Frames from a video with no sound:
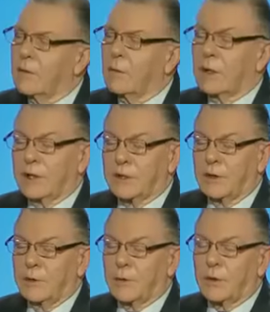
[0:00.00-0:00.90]
Well, that's a
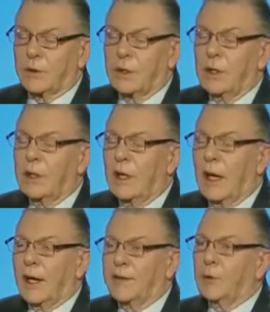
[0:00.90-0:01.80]
great word.
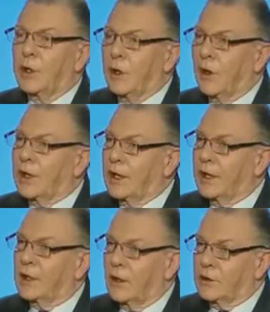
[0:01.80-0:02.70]
I think we are
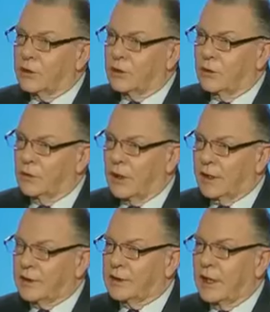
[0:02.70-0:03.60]
getting closer to
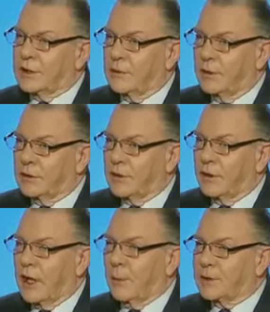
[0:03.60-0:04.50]
exercising a
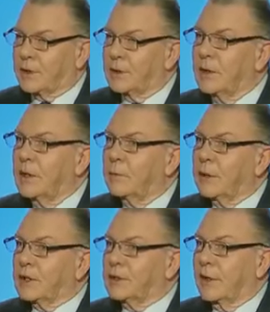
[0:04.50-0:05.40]
military option
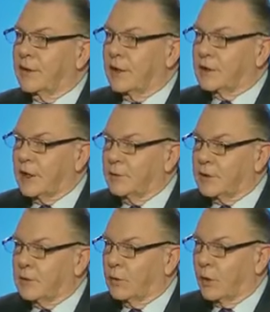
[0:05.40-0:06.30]
because nothing else seems
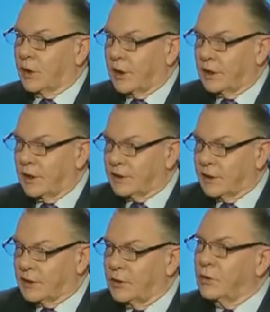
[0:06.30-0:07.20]
to be working unless
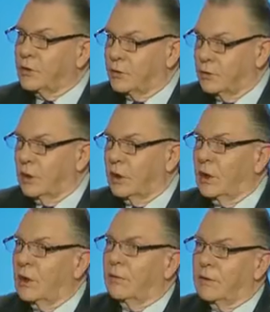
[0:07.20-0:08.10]
this new
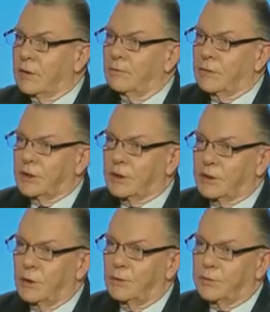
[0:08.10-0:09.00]

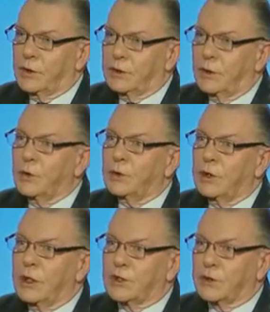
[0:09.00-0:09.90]
this new this new
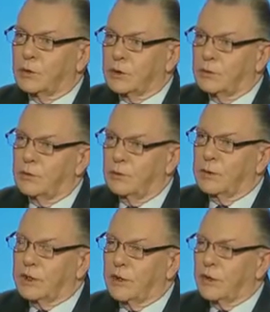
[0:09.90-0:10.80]
issue will
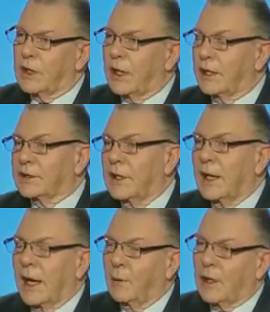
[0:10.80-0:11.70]
materialize.
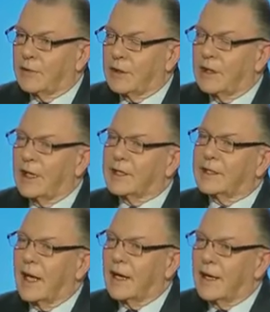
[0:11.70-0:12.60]
However,
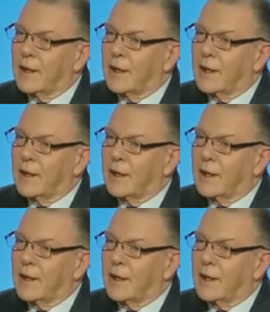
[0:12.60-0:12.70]
it's not